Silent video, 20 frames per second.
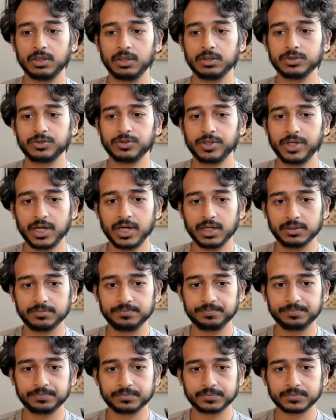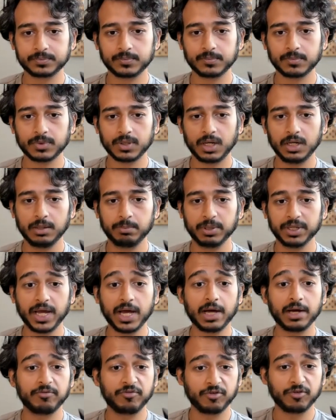So yeah, but
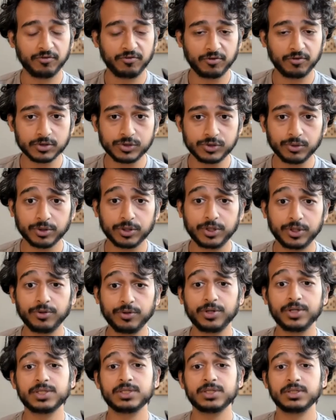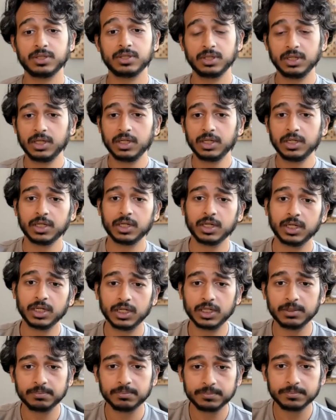yeah, for folks who are curious,
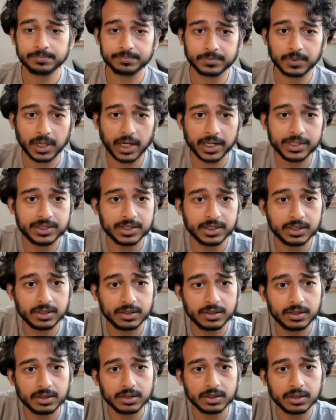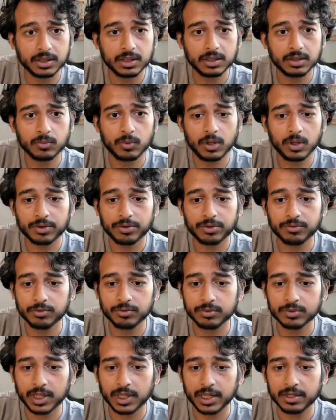I did walk
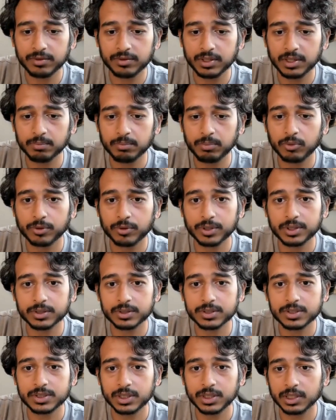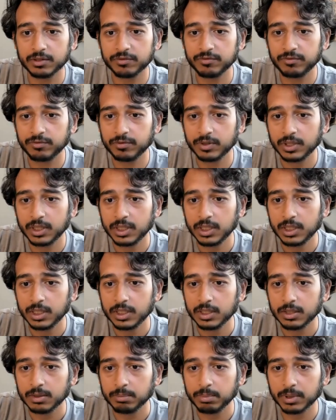through kind of the important stuff,
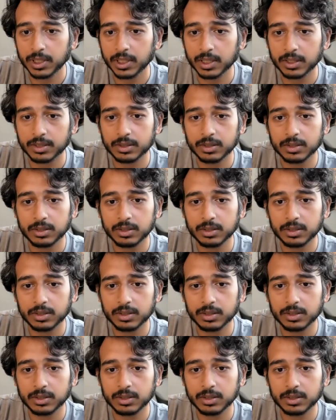but